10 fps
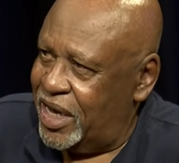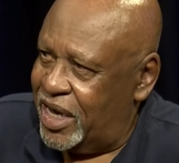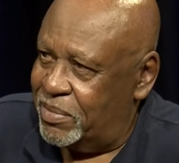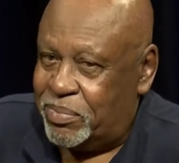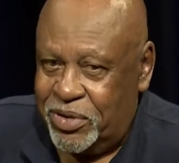
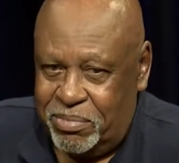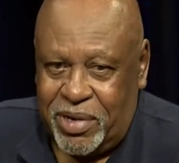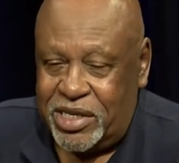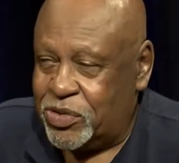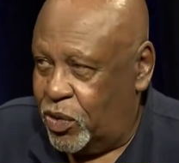and put
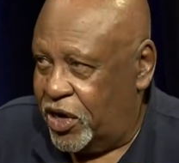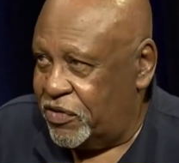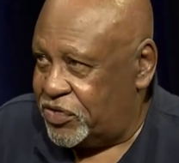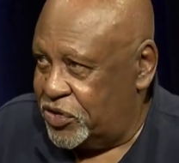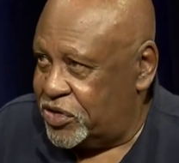my
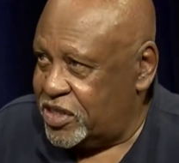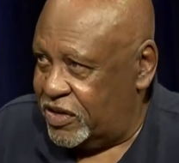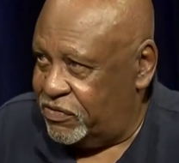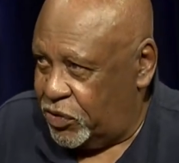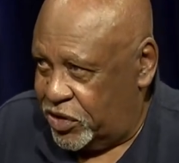12,
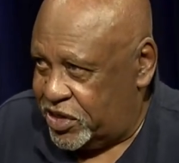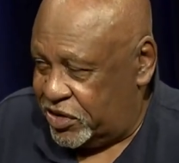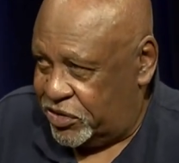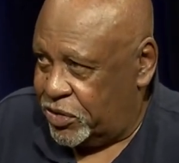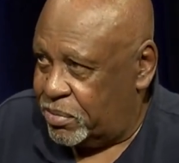13, 14
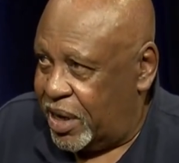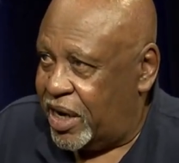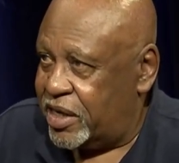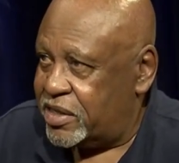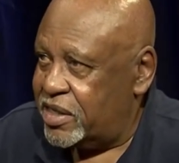year old
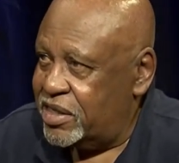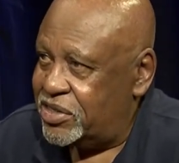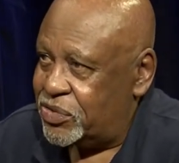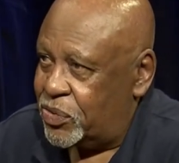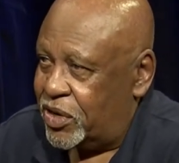mind
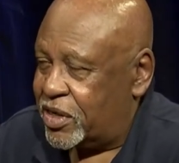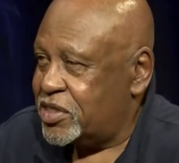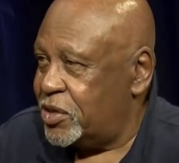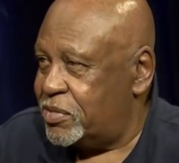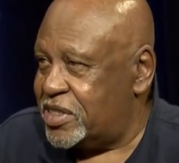to work.
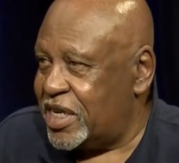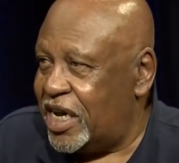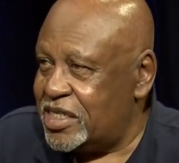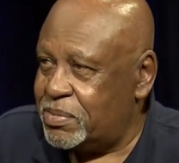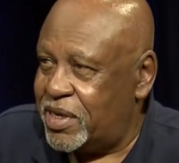So
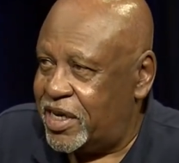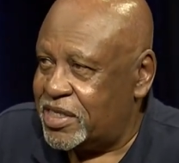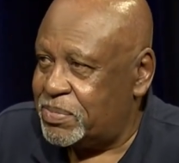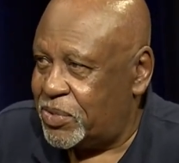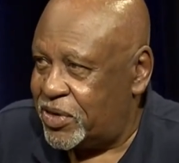besides hmm. playing
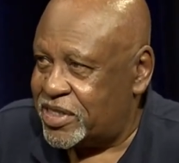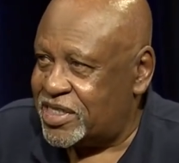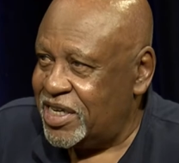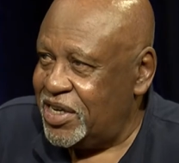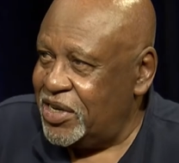
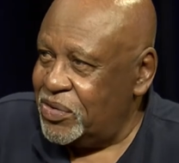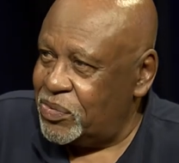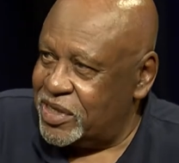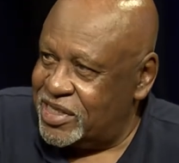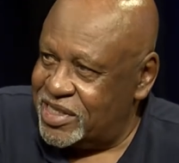sports,
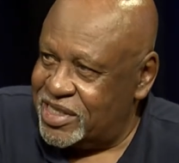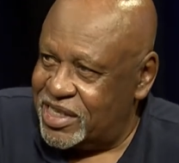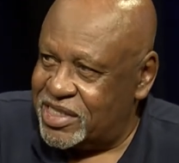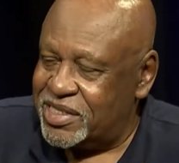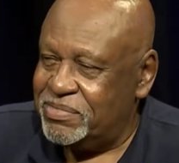we did
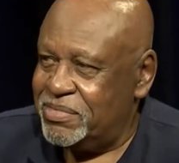this.